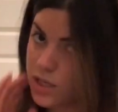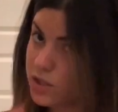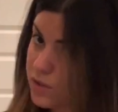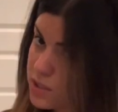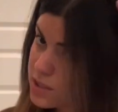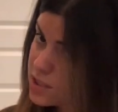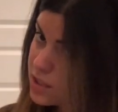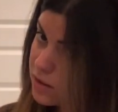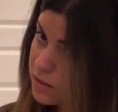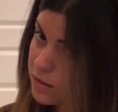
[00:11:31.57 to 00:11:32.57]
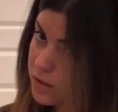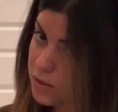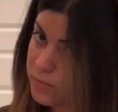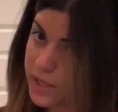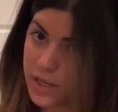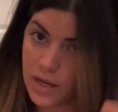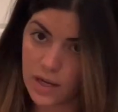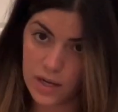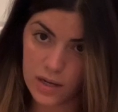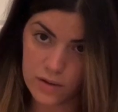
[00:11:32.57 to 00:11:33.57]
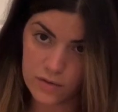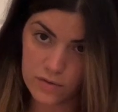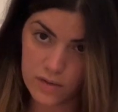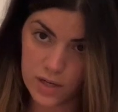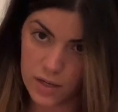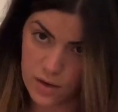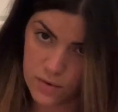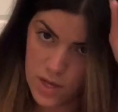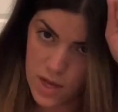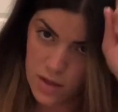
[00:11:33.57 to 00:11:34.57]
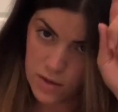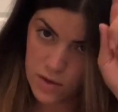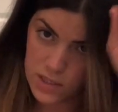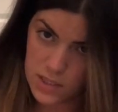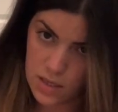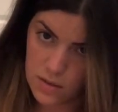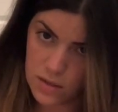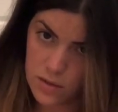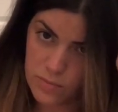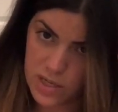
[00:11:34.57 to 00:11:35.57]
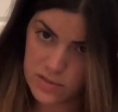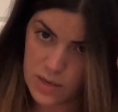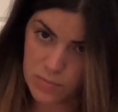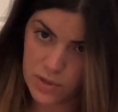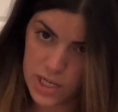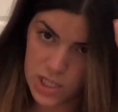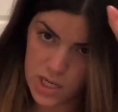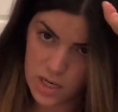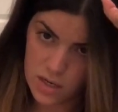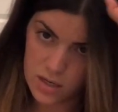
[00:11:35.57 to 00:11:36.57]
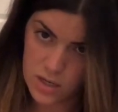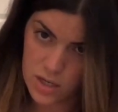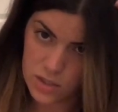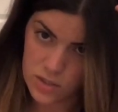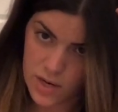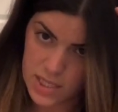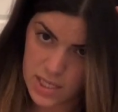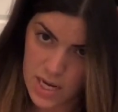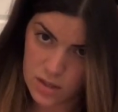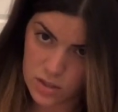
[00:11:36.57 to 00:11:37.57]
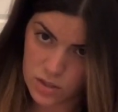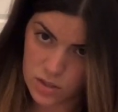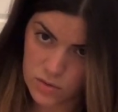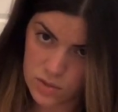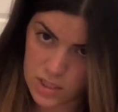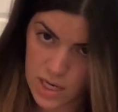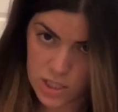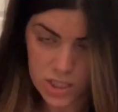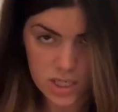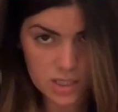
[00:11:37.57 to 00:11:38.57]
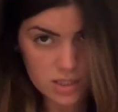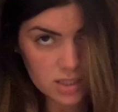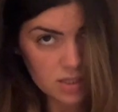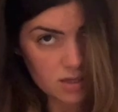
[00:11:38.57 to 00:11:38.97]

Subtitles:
You can see a little bit of, there you go. You can see a little bit of separation here. So I take the 2 sections.